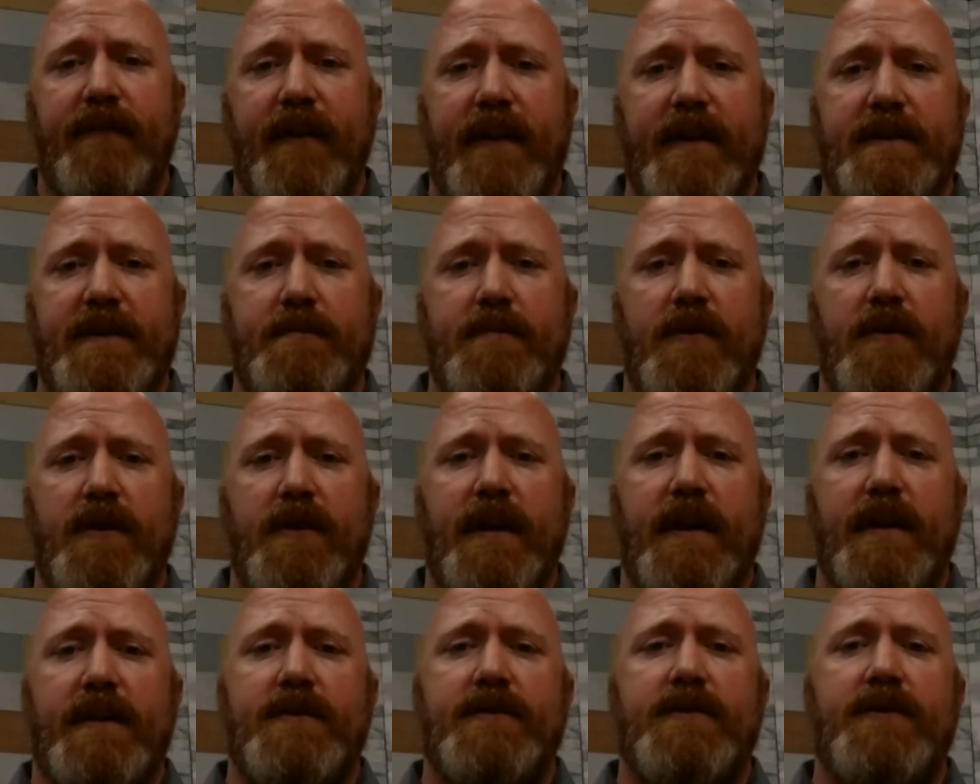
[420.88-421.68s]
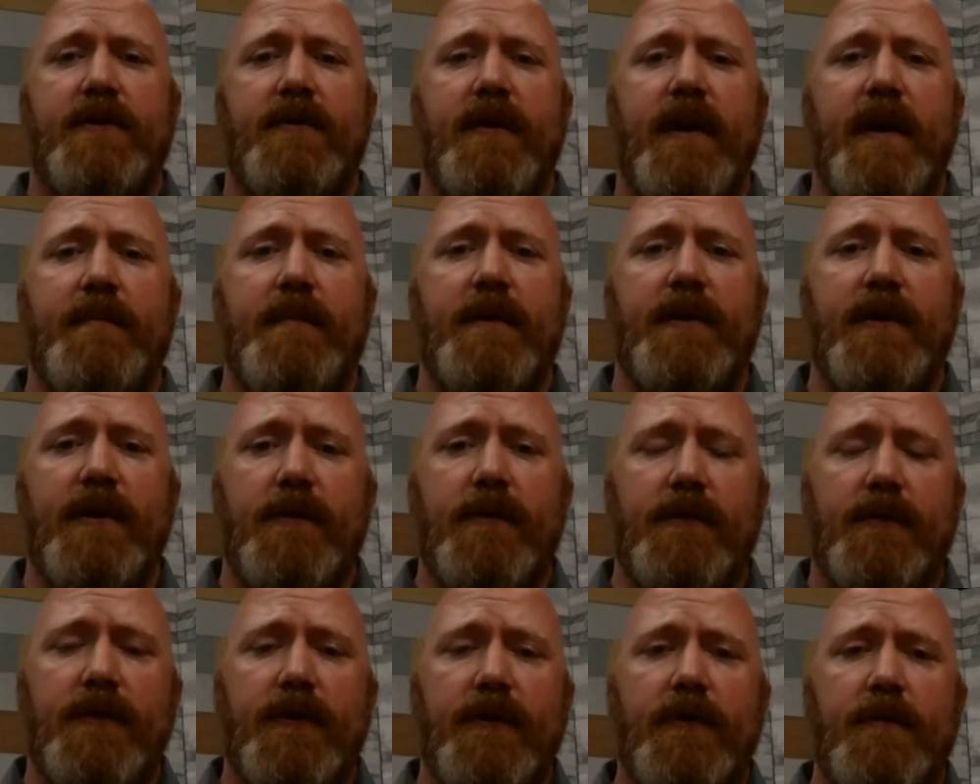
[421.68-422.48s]
Facebook, Instagram, and
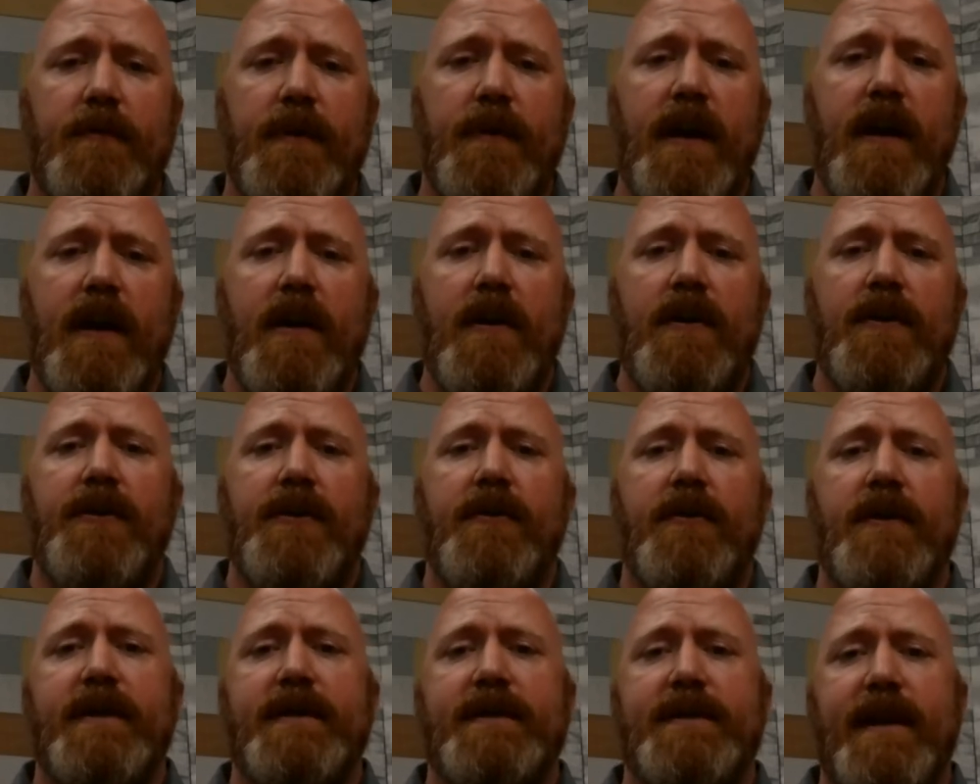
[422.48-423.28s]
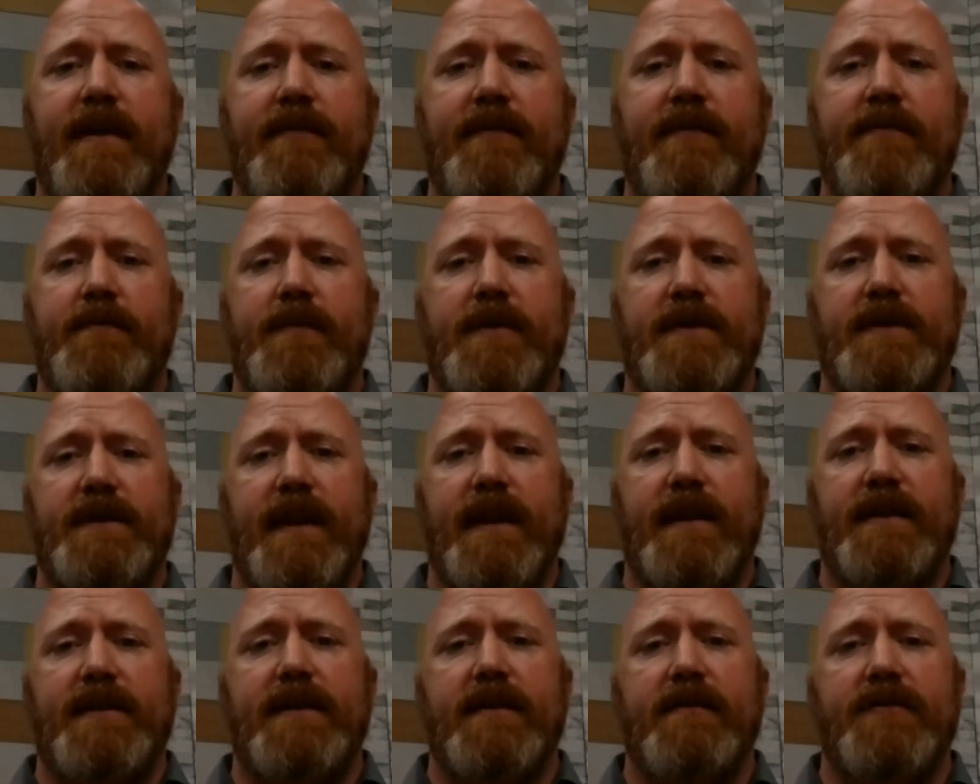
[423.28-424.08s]
YouTube.
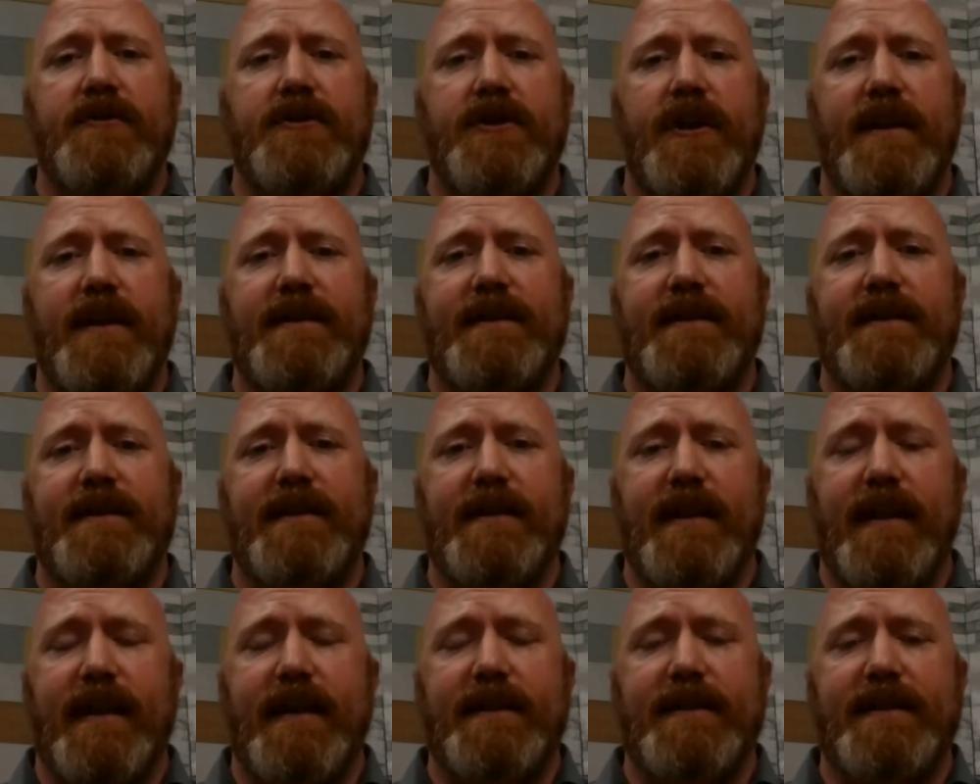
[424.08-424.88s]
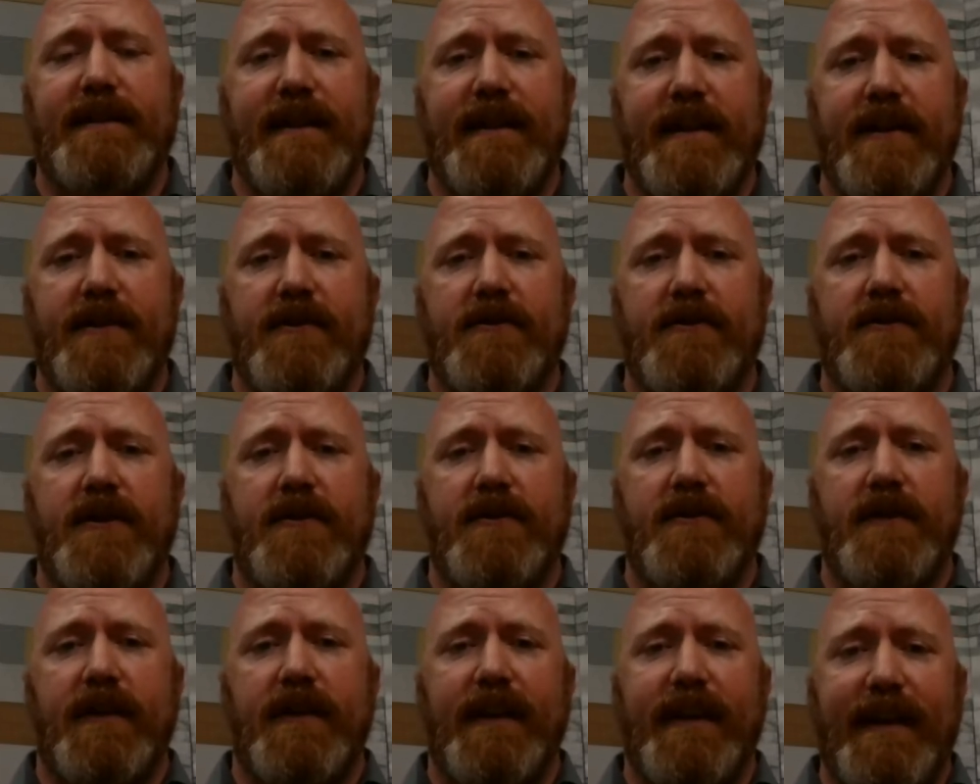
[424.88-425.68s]
37% of Gen Zers
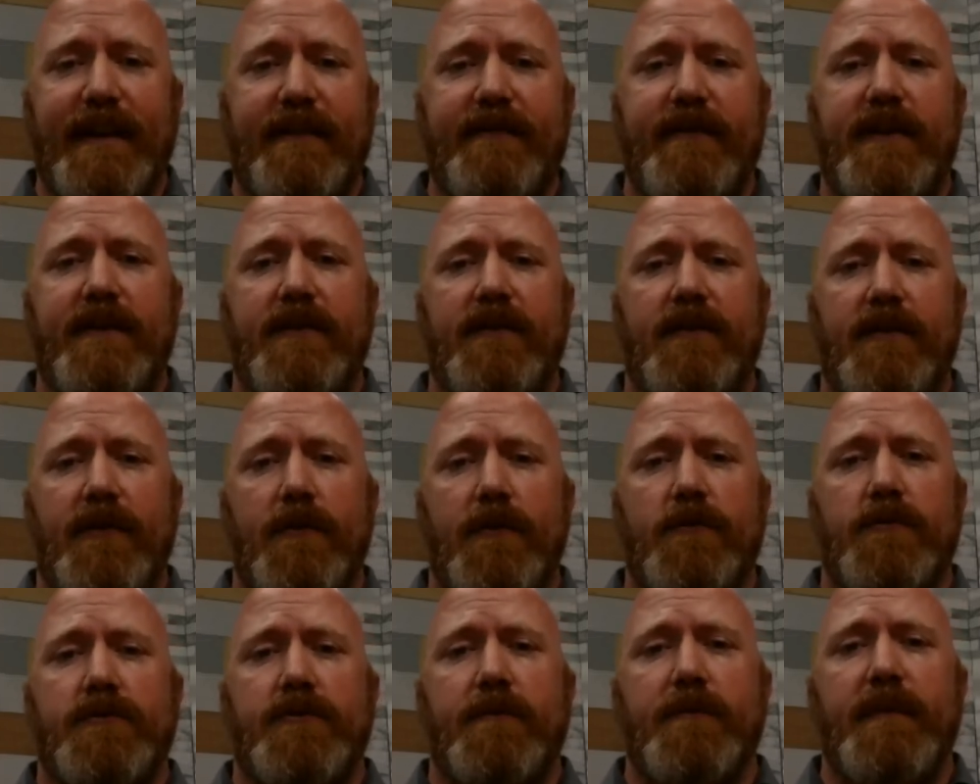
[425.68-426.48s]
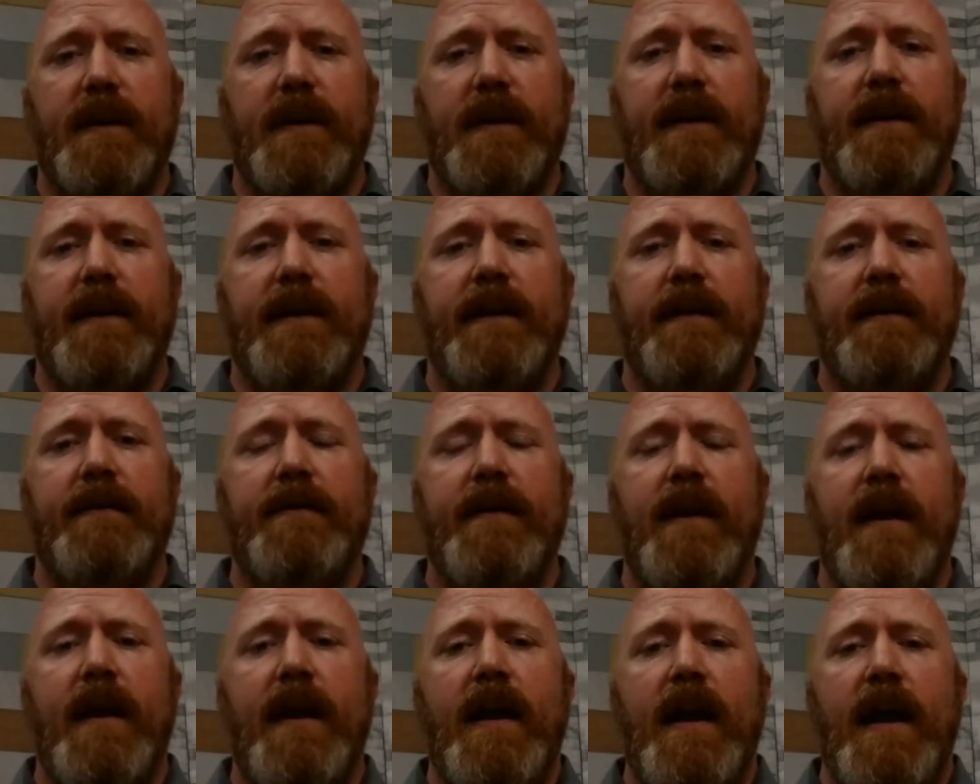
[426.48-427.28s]
are leaving social media.
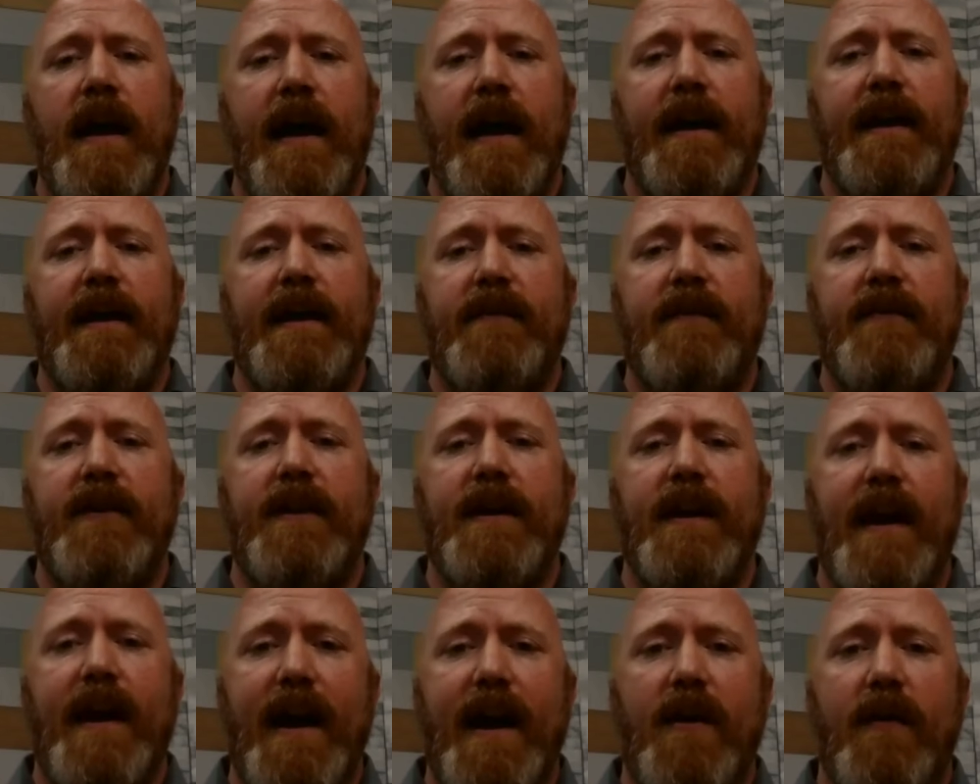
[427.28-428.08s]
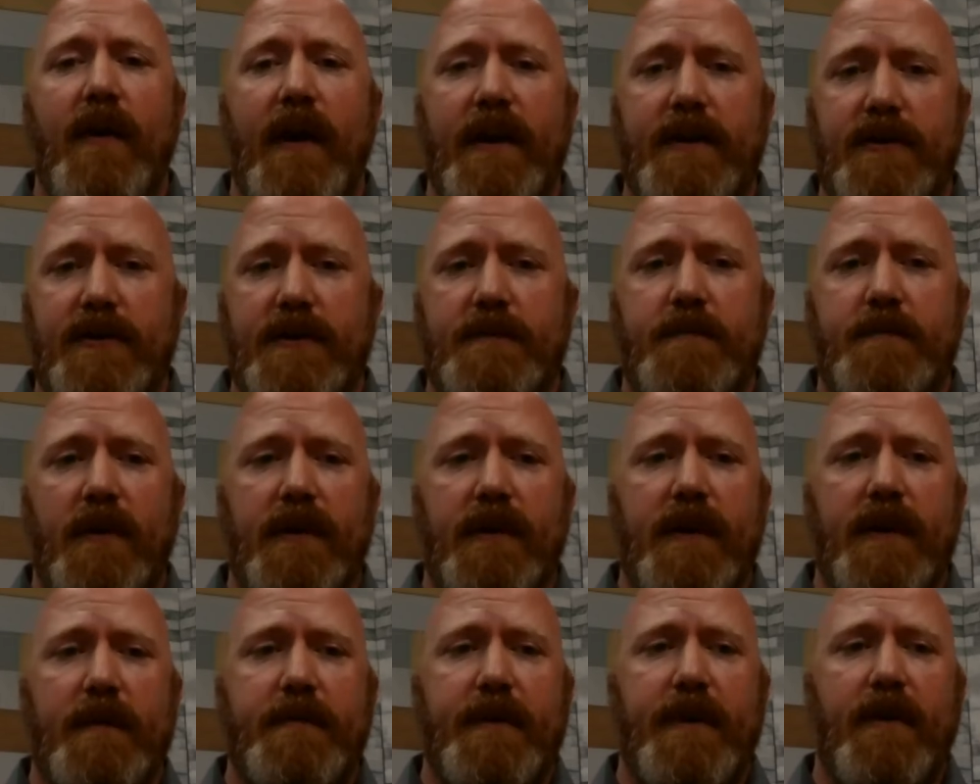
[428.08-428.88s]
And even now, I just
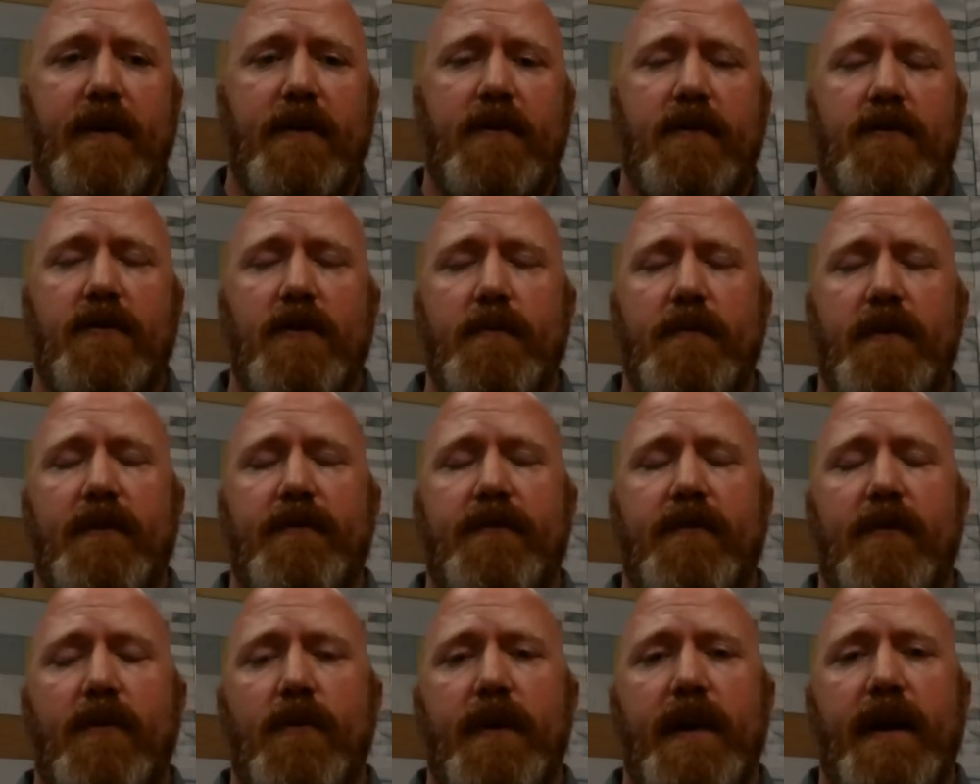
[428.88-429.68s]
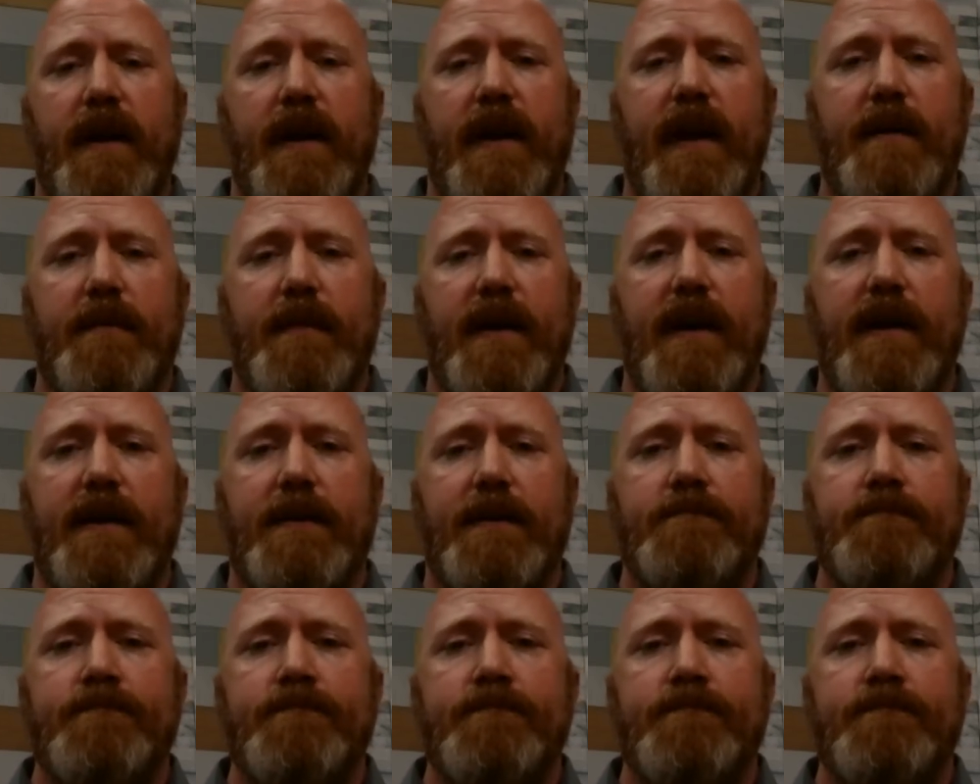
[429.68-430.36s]
pulled up an article before we came on,